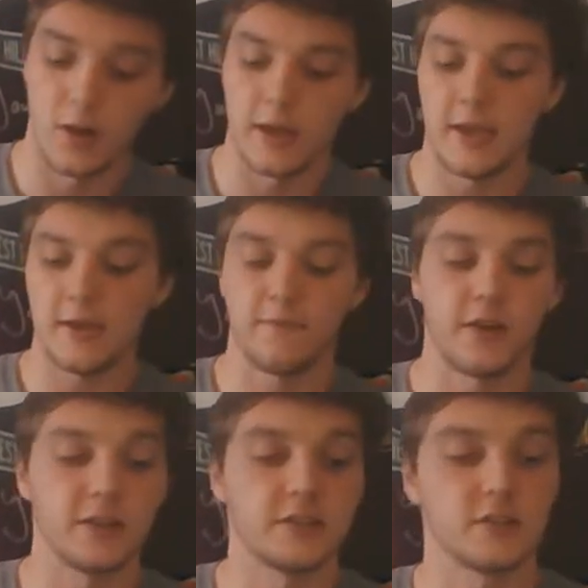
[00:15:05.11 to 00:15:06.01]
it
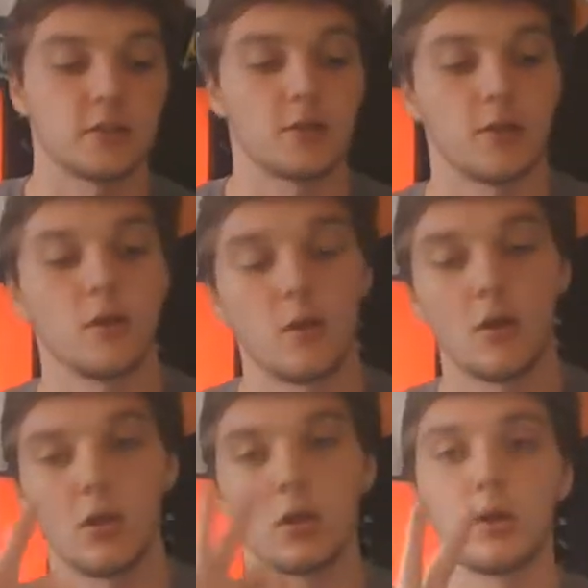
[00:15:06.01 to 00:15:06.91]
fights
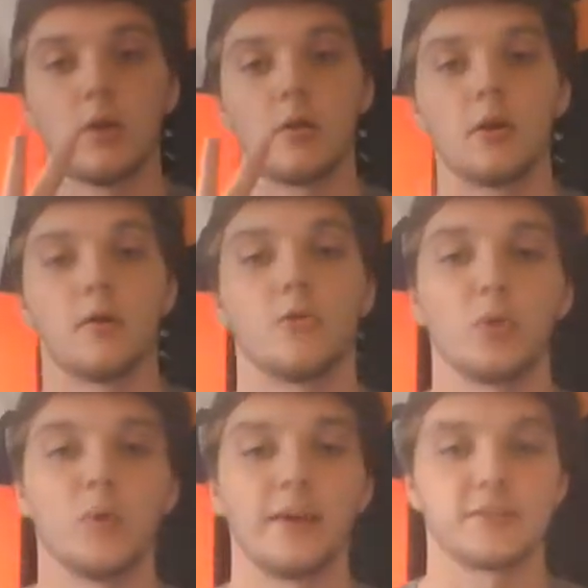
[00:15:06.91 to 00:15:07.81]
three
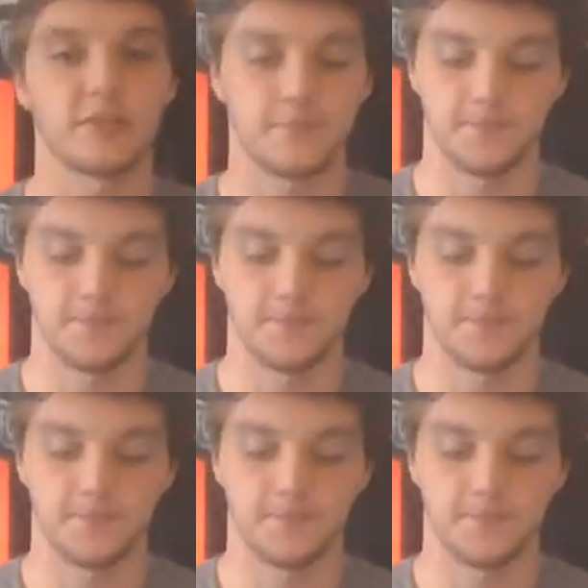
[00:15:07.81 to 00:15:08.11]
ways.